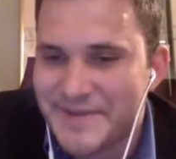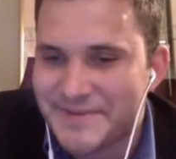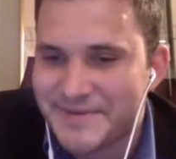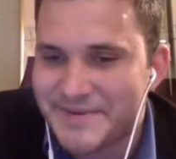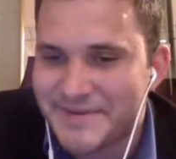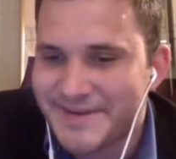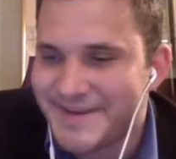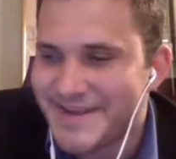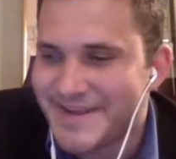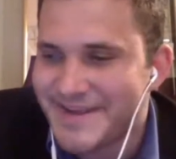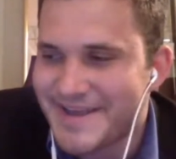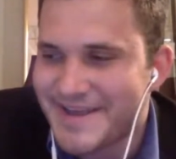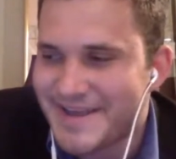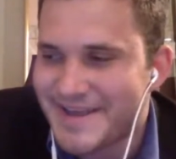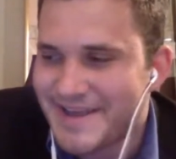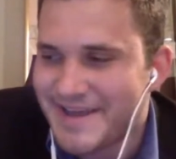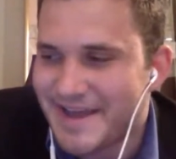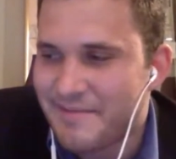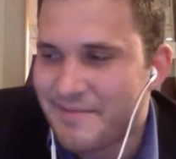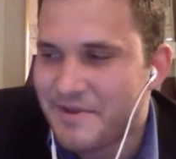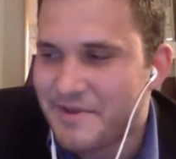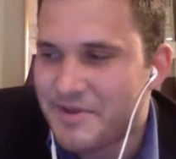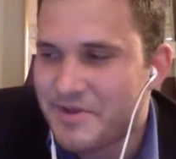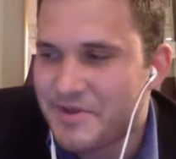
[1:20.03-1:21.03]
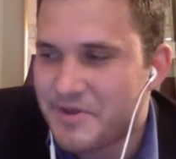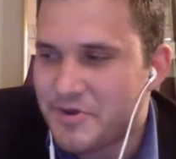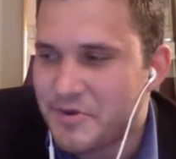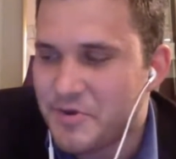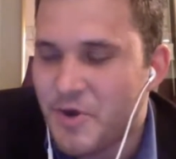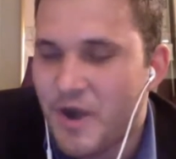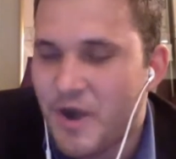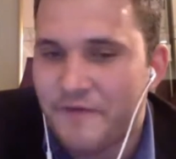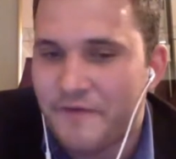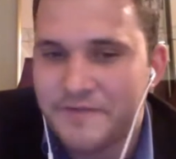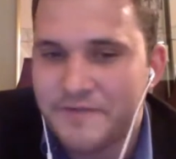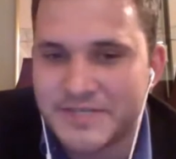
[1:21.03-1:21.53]
But I mean,
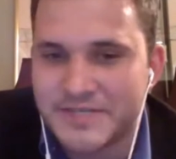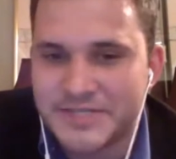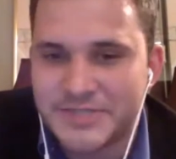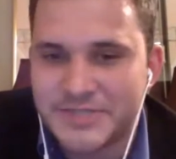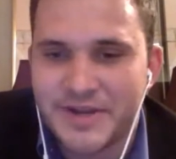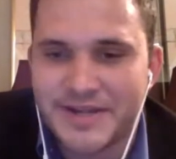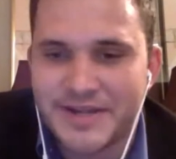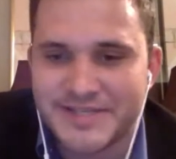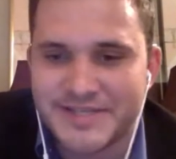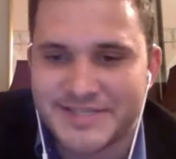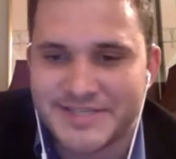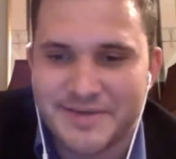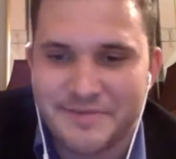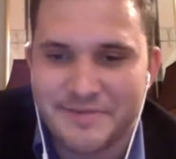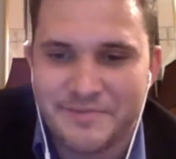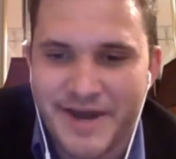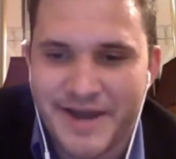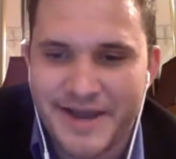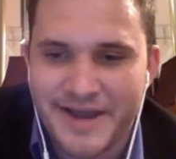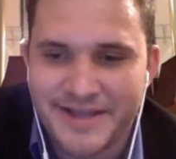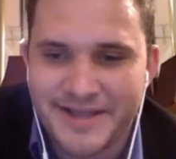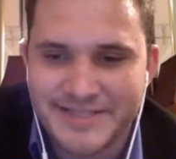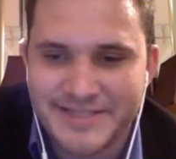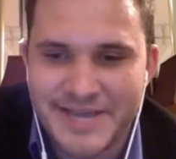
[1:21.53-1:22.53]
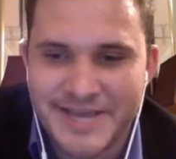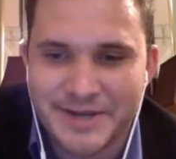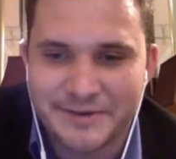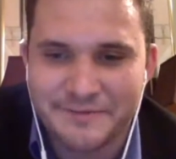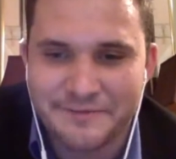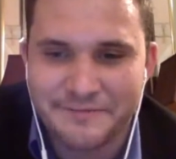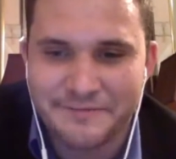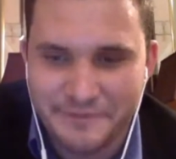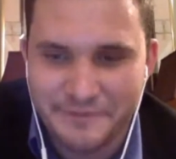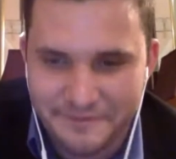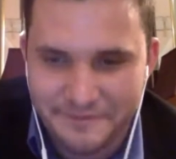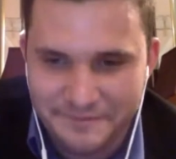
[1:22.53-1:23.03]
who off the street is going to buy a tanker
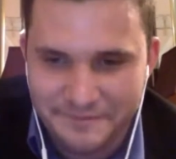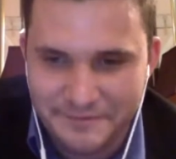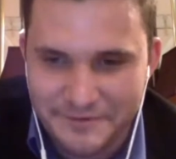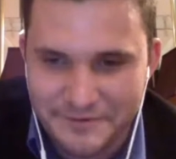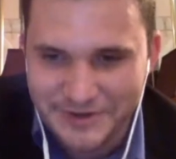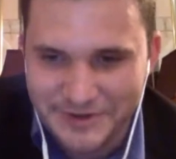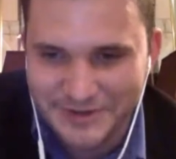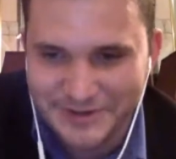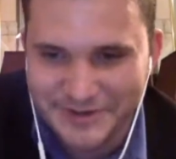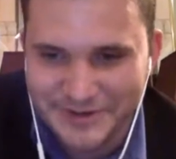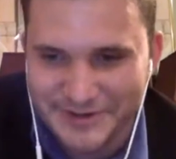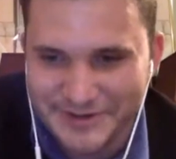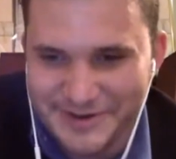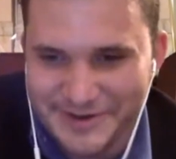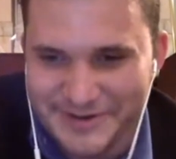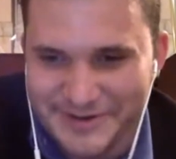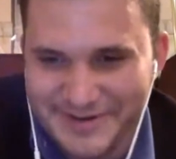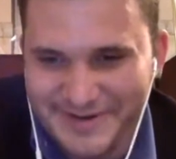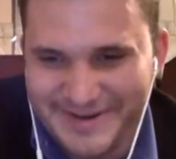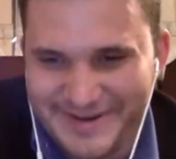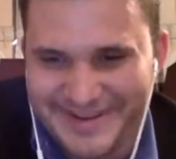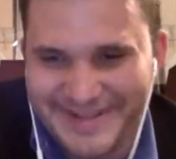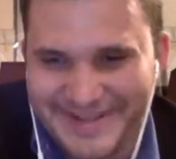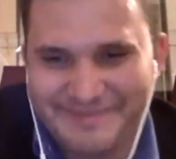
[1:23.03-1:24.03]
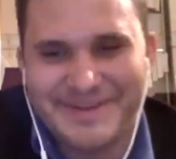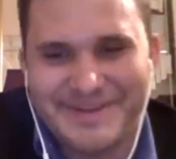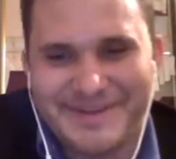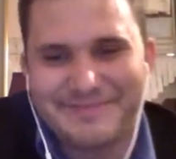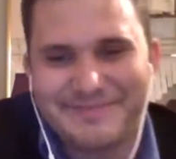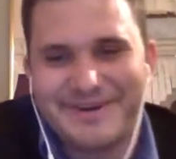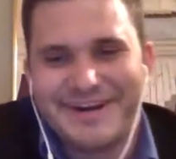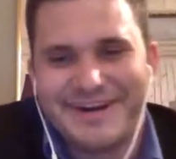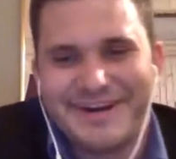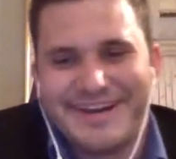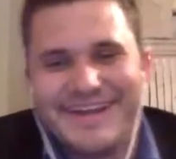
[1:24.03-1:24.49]
full of crude? Come on.